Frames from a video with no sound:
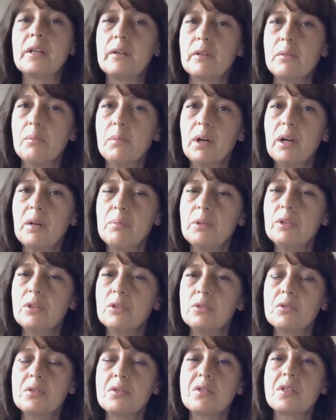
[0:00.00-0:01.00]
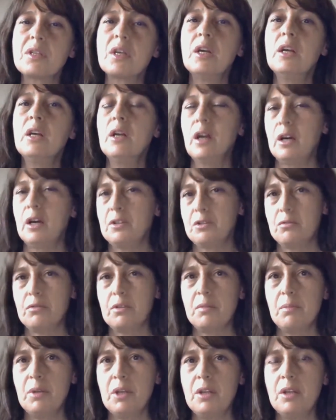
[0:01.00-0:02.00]
Karabakh belongs to
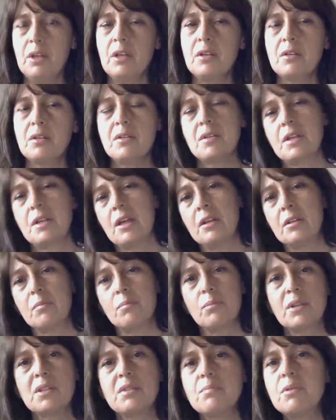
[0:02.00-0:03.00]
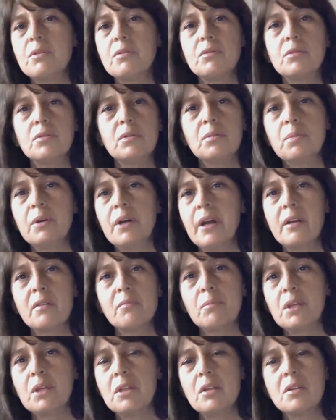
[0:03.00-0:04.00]
Armenians and must be ruled by
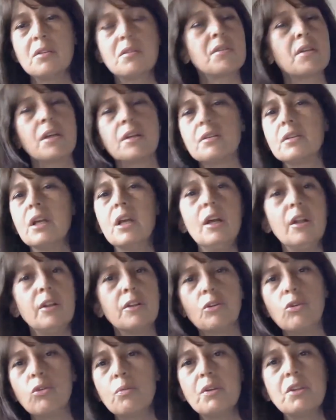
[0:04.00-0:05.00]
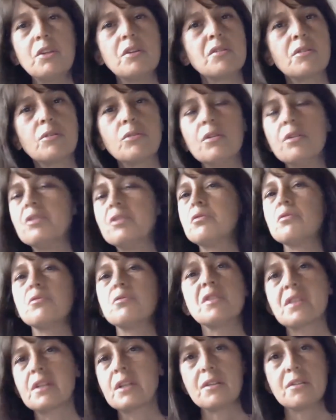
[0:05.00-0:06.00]
Armenians, and nobody is going to
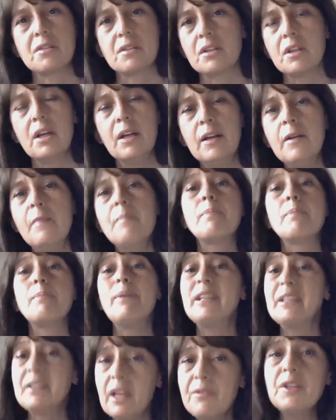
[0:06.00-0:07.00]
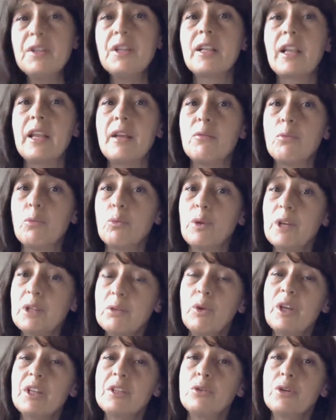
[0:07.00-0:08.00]
discuss it. But definitely, when
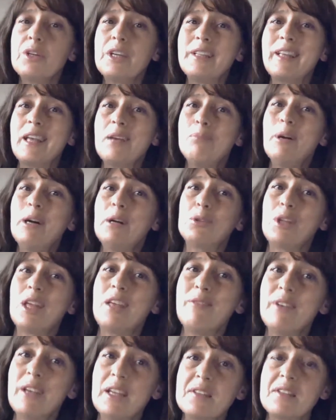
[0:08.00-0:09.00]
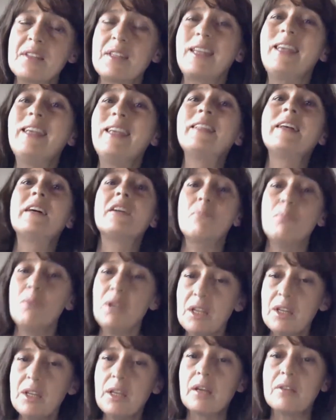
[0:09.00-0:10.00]
we are talking about events in
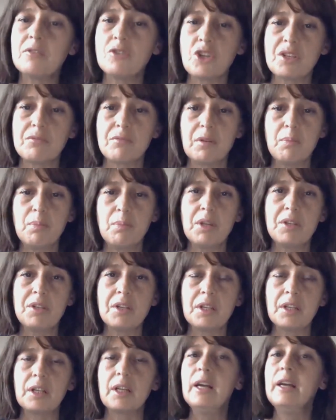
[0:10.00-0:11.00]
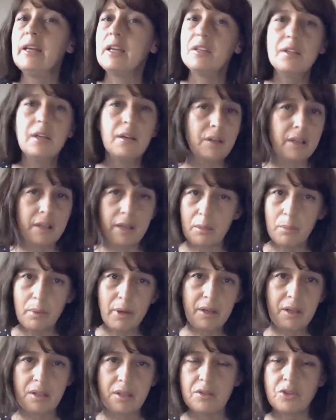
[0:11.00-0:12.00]
Armenia, just repeating, the
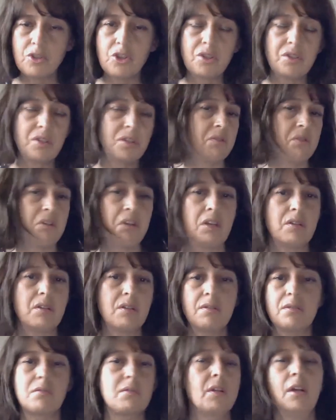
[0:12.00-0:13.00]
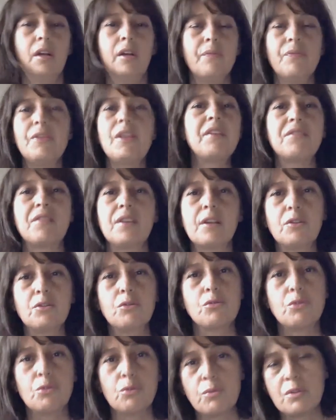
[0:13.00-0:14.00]
Karabakh is just has nothing
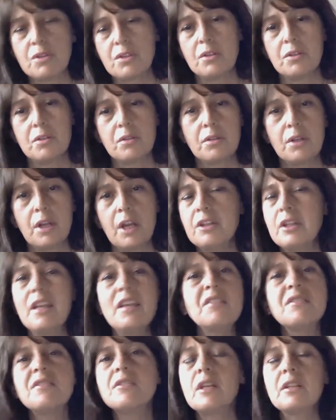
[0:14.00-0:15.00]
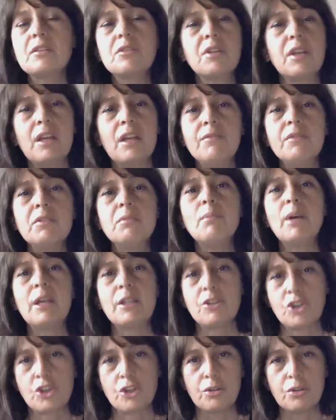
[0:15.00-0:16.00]
to do with it and is not even
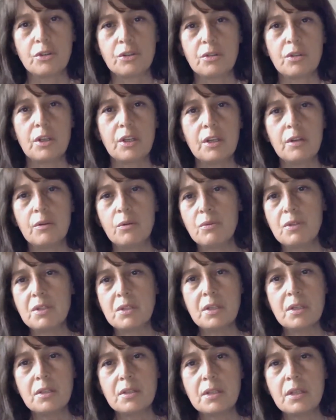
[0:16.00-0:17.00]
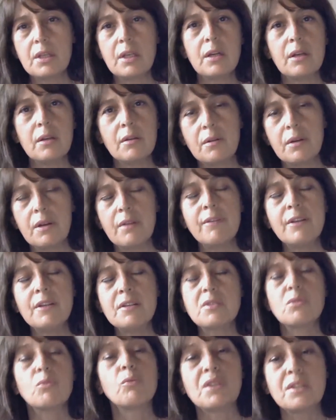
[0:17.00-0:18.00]
mentioned within the
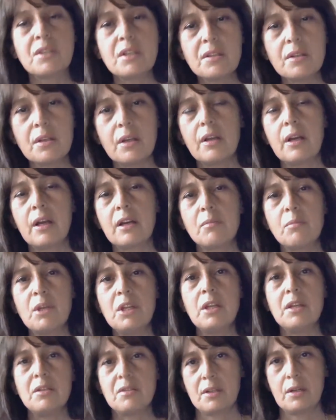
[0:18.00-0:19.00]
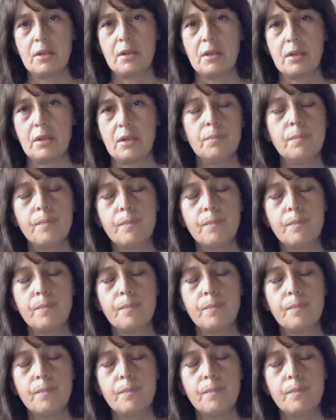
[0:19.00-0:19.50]
events within Armenia itself.